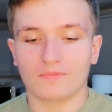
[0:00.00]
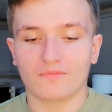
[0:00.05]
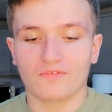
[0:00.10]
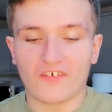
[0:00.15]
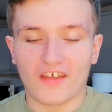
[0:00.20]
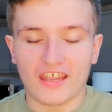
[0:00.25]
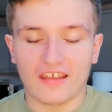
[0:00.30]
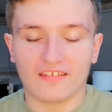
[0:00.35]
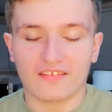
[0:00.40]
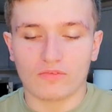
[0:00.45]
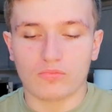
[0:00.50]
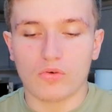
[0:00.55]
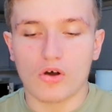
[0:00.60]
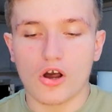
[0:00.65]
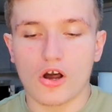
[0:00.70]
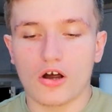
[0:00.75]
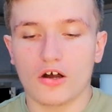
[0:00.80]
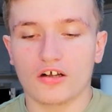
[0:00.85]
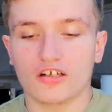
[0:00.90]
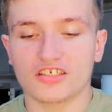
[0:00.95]
face
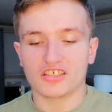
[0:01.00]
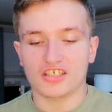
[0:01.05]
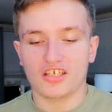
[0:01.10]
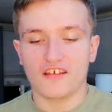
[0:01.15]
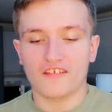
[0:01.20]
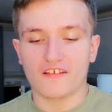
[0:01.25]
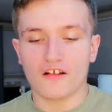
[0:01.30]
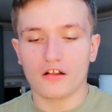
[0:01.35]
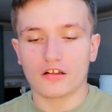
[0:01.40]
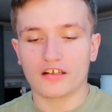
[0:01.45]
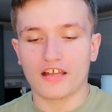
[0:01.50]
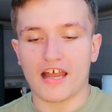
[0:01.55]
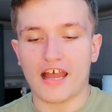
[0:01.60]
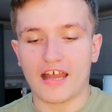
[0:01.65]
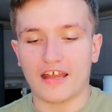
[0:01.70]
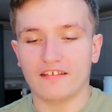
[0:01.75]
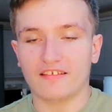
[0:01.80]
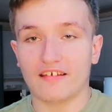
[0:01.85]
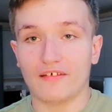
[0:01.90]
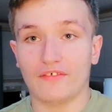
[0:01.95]
wash, I use all
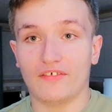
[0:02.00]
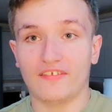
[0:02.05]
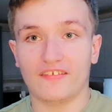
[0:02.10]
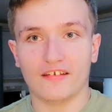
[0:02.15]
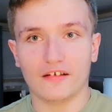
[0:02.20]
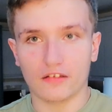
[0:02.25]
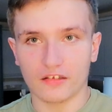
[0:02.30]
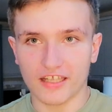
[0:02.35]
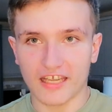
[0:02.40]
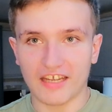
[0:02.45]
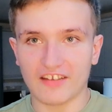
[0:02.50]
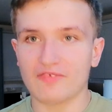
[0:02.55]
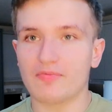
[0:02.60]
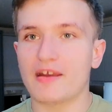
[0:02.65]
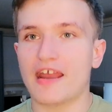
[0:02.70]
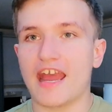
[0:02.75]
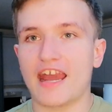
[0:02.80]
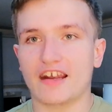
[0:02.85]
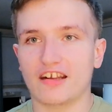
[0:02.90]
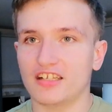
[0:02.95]
kinds every single day for
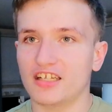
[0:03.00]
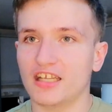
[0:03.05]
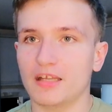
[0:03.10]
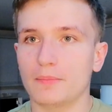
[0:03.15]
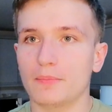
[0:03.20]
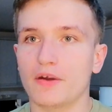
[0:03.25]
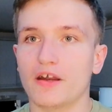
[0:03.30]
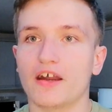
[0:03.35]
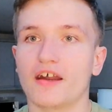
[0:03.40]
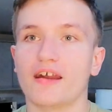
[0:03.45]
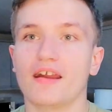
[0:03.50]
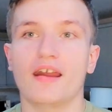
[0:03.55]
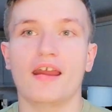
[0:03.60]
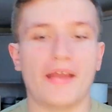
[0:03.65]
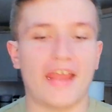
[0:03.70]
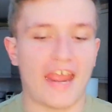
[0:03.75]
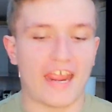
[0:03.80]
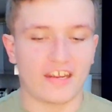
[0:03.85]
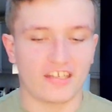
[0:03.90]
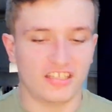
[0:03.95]
my acne, but
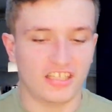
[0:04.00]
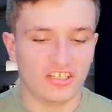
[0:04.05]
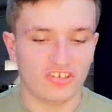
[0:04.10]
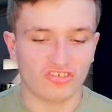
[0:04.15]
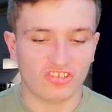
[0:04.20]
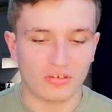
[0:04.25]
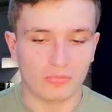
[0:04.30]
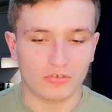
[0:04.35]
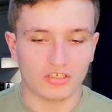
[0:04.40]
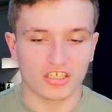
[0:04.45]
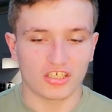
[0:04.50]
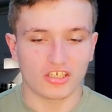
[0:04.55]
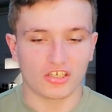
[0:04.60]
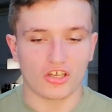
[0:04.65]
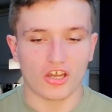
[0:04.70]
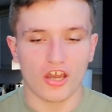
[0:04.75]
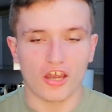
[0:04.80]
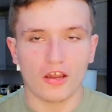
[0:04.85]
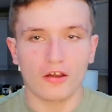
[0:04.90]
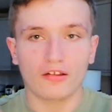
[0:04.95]
my acne just didn't want to
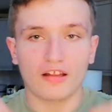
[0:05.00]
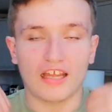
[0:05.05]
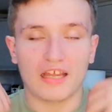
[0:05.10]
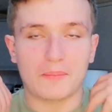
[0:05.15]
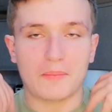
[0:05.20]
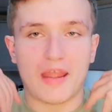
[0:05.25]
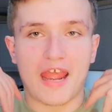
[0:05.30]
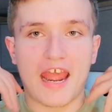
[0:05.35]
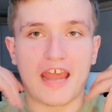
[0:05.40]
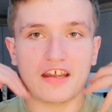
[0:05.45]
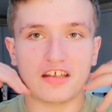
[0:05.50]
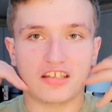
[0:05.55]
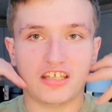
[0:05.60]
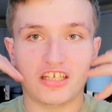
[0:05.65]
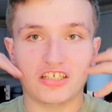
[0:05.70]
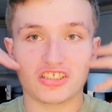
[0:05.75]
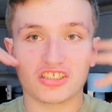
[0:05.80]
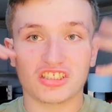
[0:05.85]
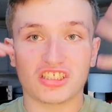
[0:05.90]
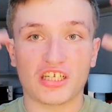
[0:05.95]
go. Like my
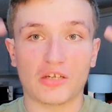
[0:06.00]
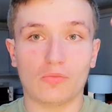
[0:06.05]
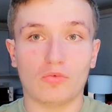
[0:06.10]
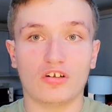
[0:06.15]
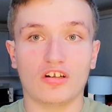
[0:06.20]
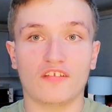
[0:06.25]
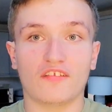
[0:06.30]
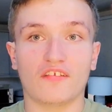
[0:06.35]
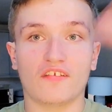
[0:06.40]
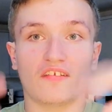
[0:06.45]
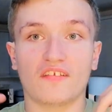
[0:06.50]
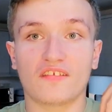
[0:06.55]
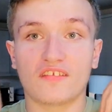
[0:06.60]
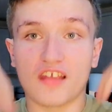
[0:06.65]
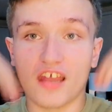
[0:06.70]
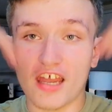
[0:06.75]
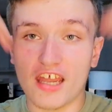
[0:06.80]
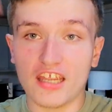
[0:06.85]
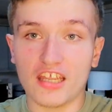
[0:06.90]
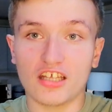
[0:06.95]
acne just like wanted to
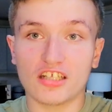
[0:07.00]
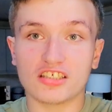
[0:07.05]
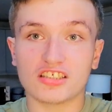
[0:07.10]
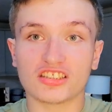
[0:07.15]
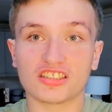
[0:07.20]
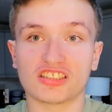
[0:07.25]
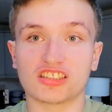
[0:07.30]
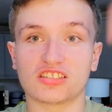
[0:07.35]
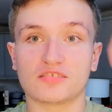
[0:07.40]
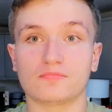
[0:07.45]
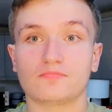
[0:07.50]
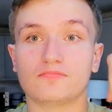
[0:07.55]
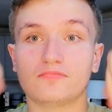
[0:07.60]
stay and just